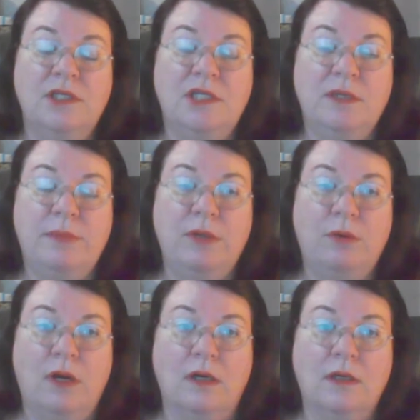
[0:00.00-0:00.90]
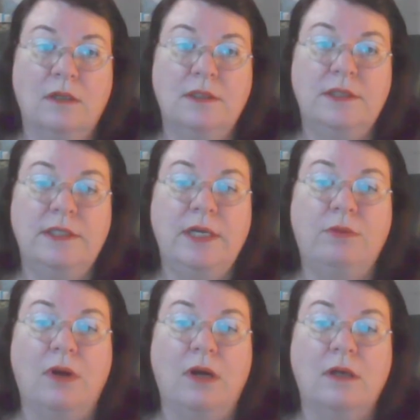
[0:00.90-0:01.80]
She had been wrong, dead
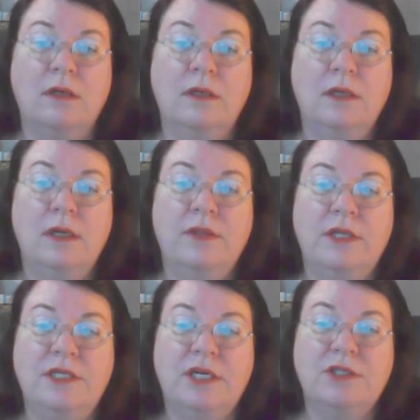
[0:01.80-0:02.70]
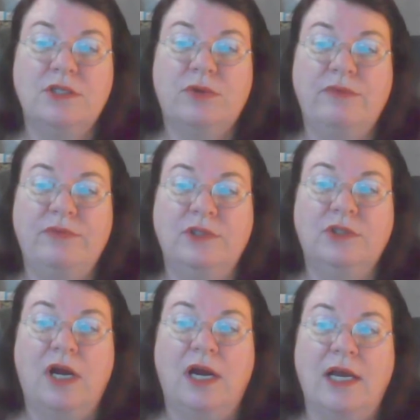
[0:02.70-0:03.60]
wrong. The tears of grief
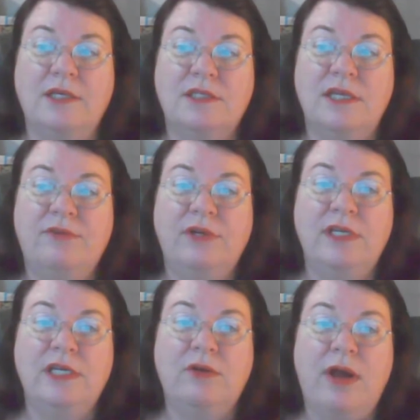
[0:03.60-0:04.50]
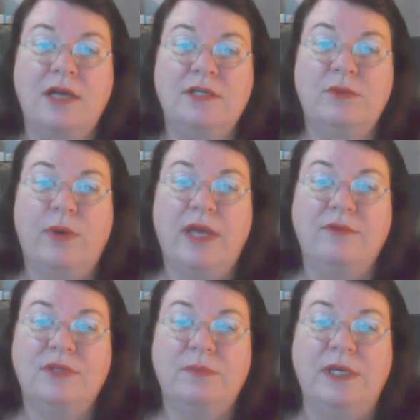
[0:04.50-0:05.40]
filled her eyes. The never-ending crash of the
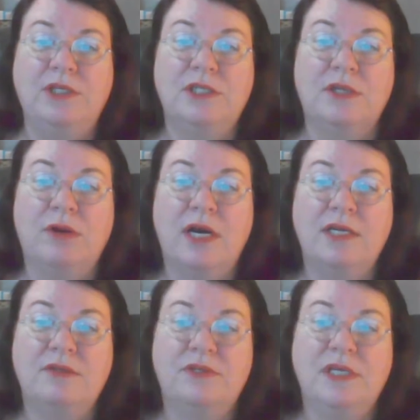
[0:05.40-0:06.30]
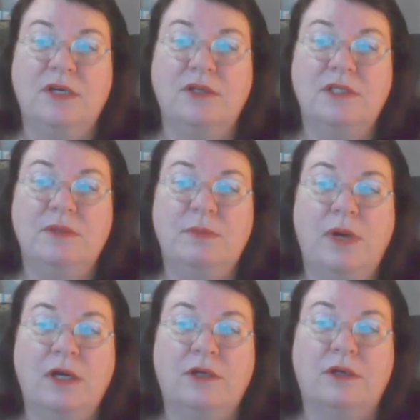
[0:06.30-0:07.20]
waves on the beach and the cries of seagulls seemed to
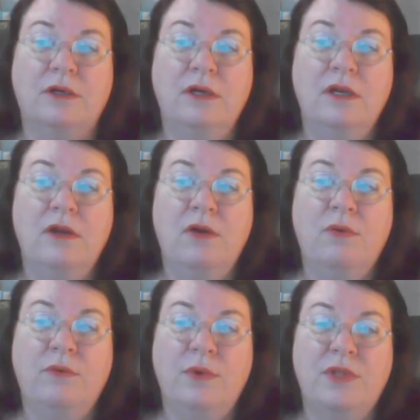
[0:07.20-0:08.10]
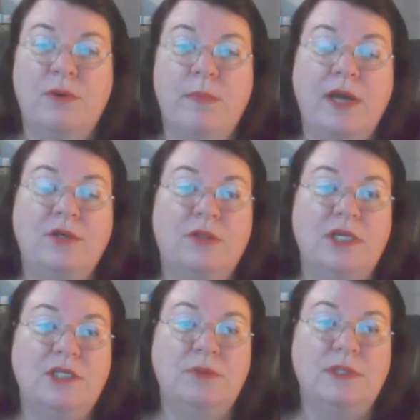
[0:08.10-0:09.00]
mock her, with a reminder
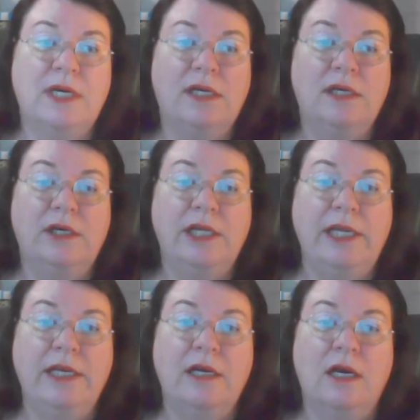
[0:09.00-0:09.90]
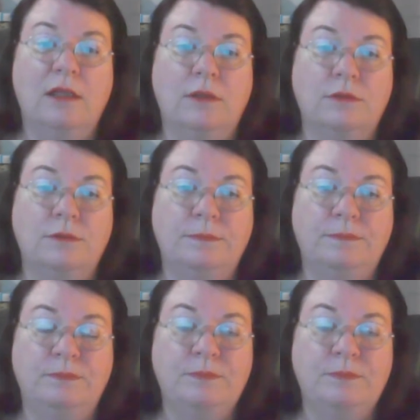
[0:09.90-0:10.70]
that she was utterly alone.